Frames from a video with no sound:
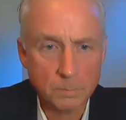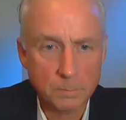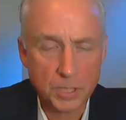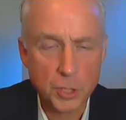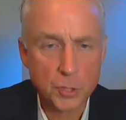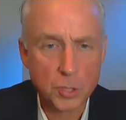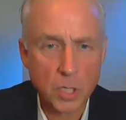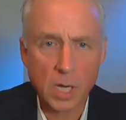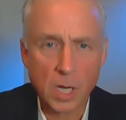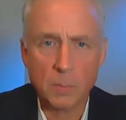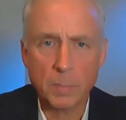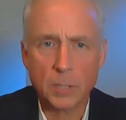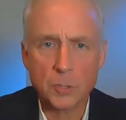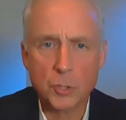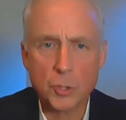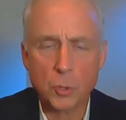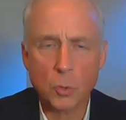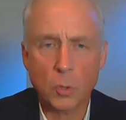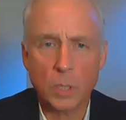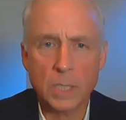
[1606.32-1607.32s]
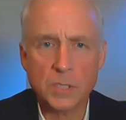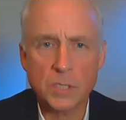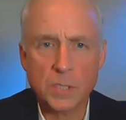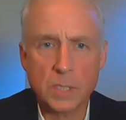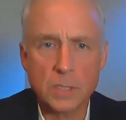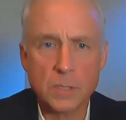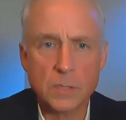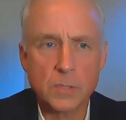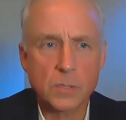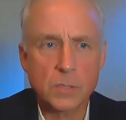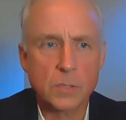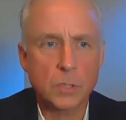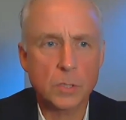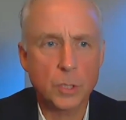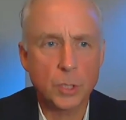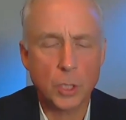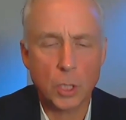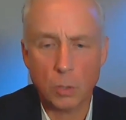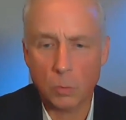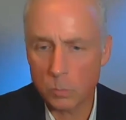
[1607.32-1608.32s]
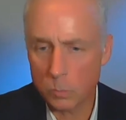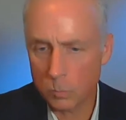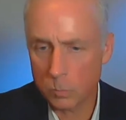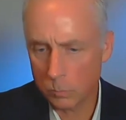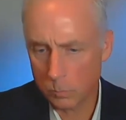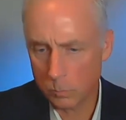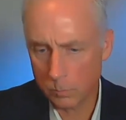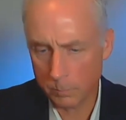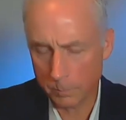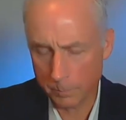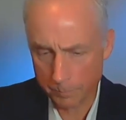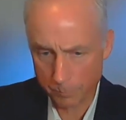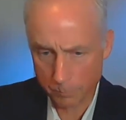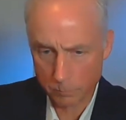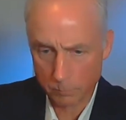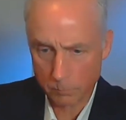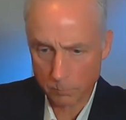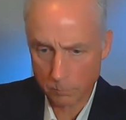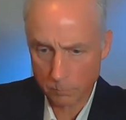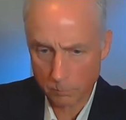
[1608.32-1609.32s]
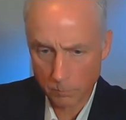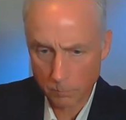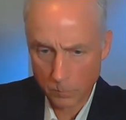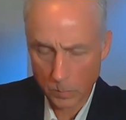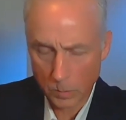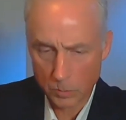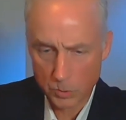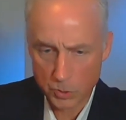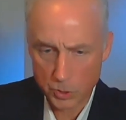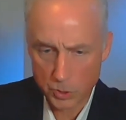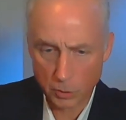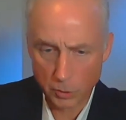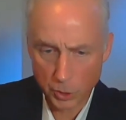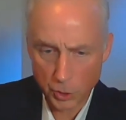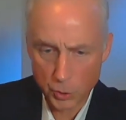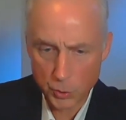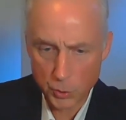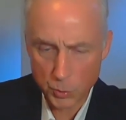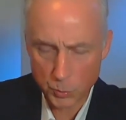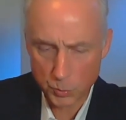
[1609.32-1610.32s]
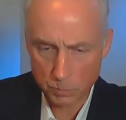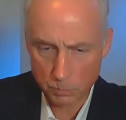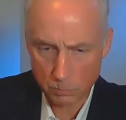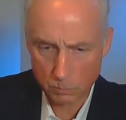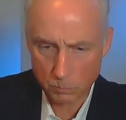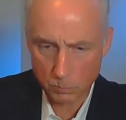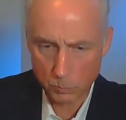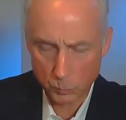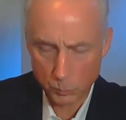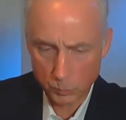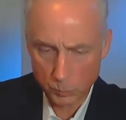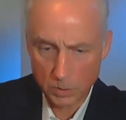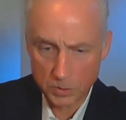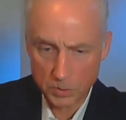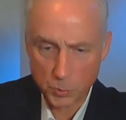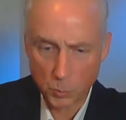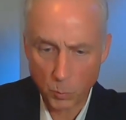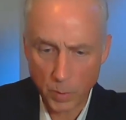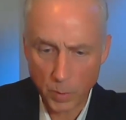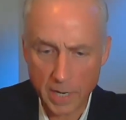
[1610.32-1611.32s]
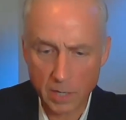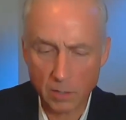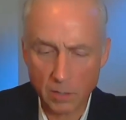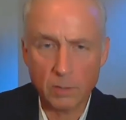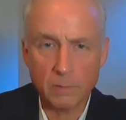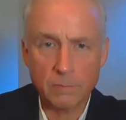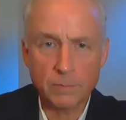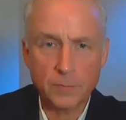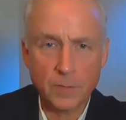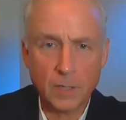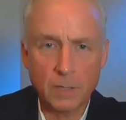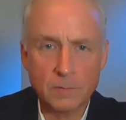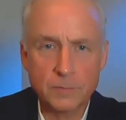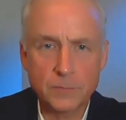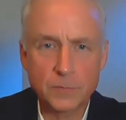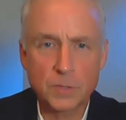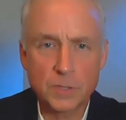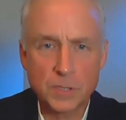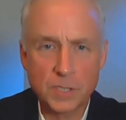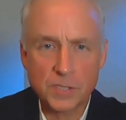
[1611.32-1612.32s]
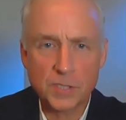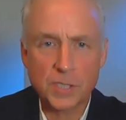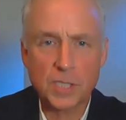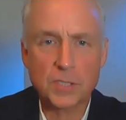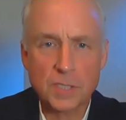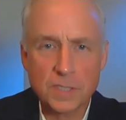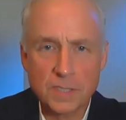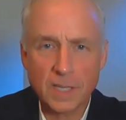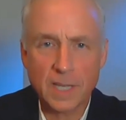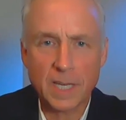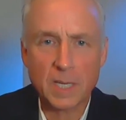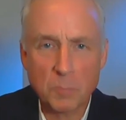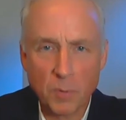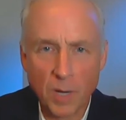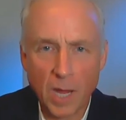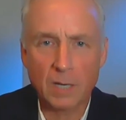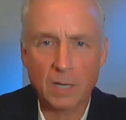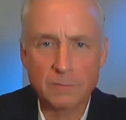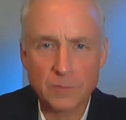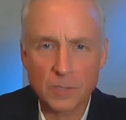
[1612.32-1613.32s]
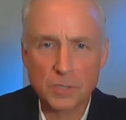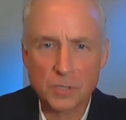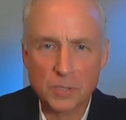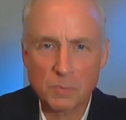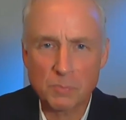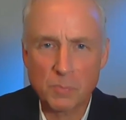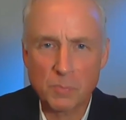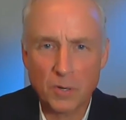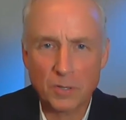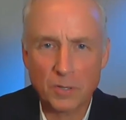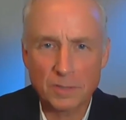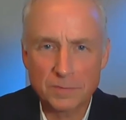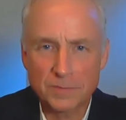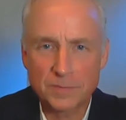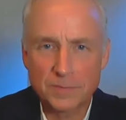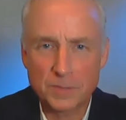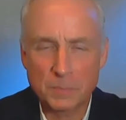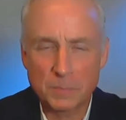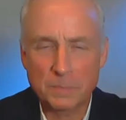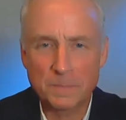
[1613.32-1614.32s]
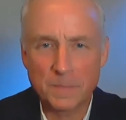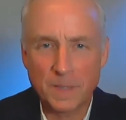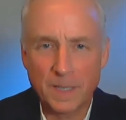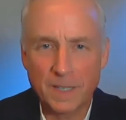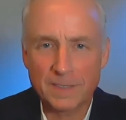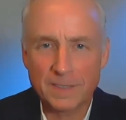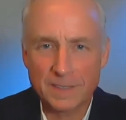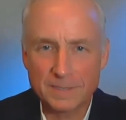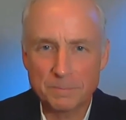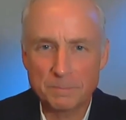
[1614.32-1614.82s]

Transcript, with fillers: but you talk about choices. You know, Syracuse was aware of of decisions like Brown versus the Board of uh,